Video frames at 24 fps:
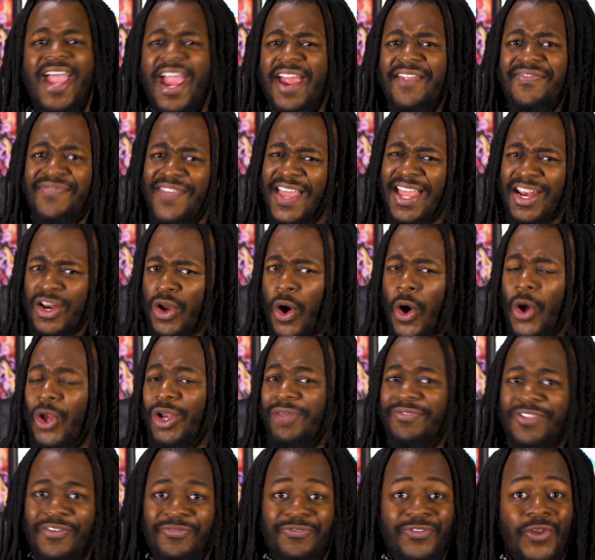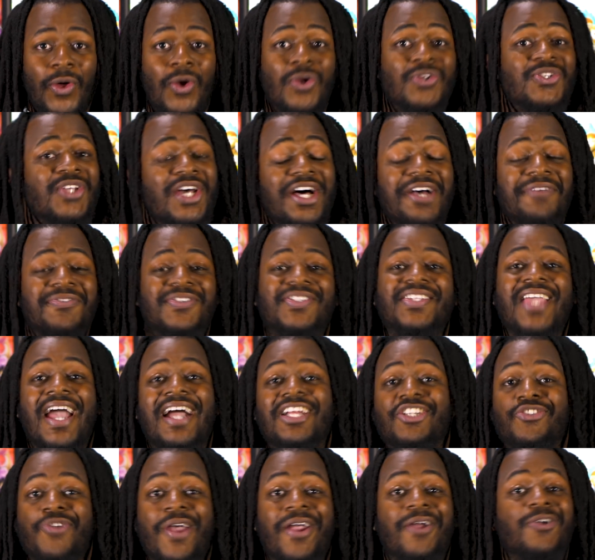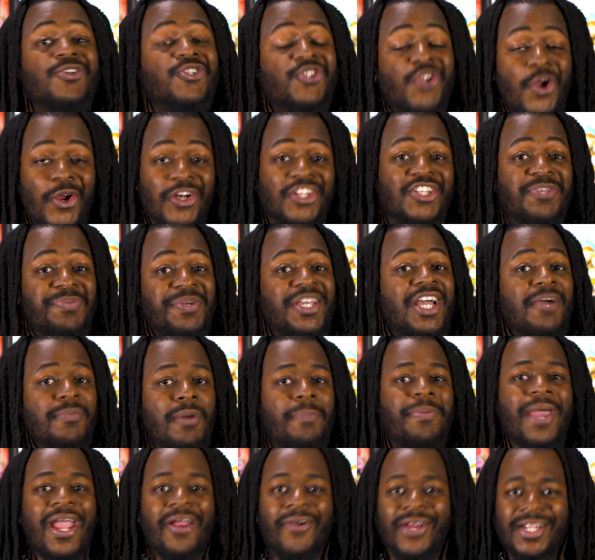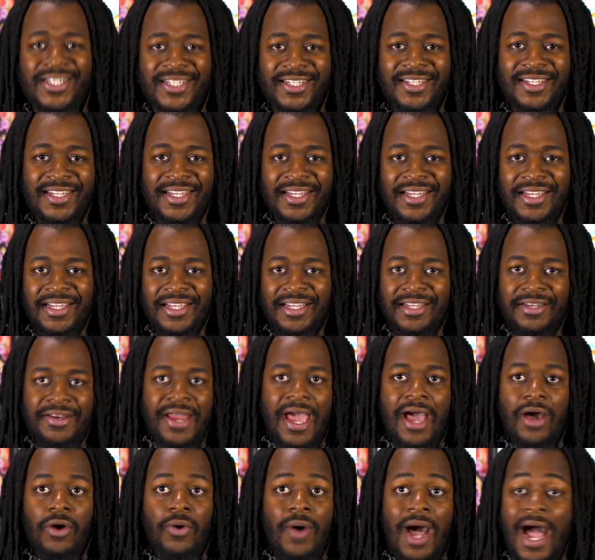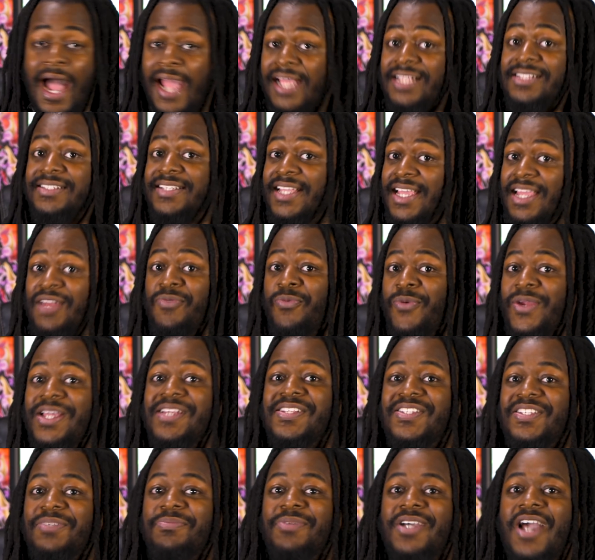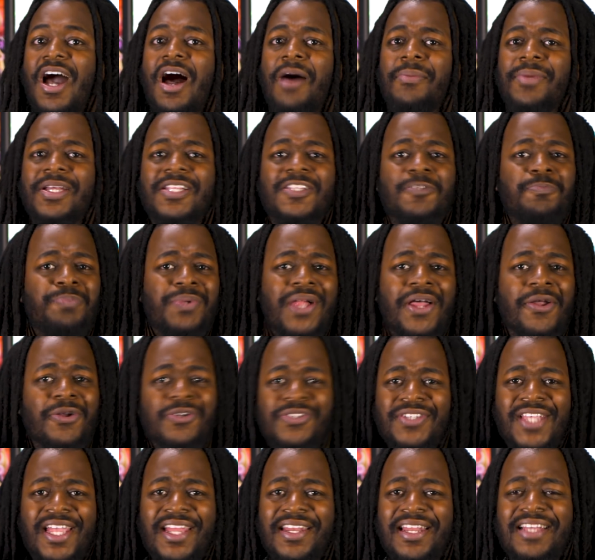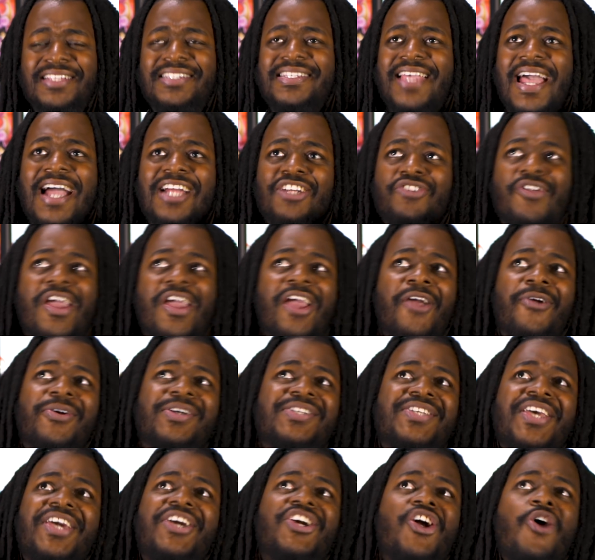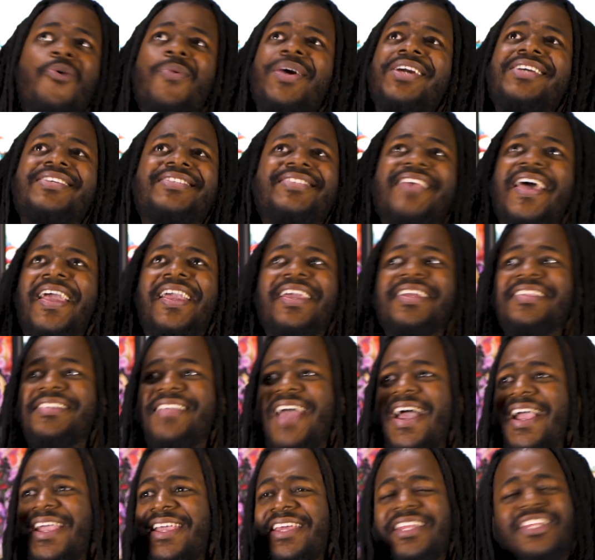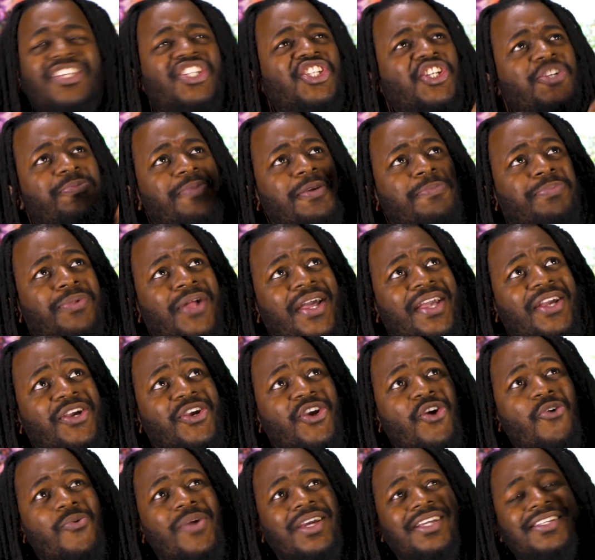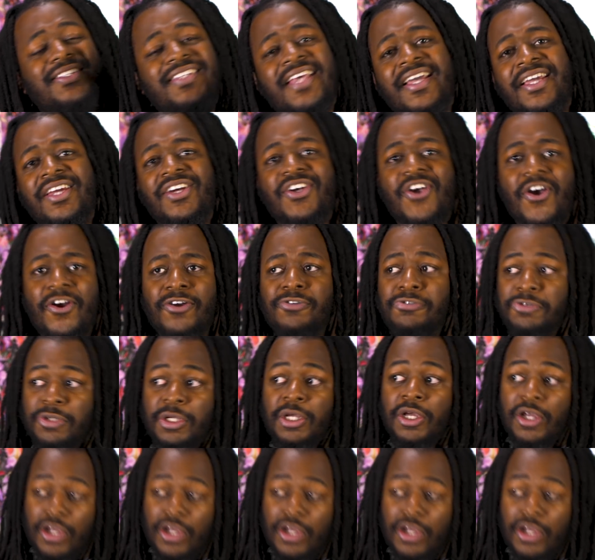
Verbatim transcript: And then all of the flaws of Sky Striker started to become apparent. Now, I did read some comments, players saying that Sky Striker is a going second deck and it should be playing going second cards.